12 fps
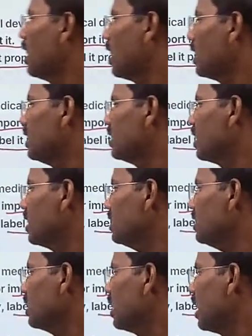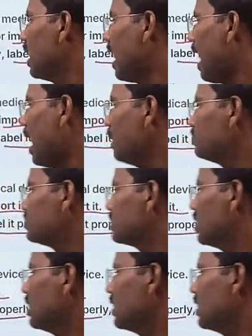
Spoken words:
Legally, labs and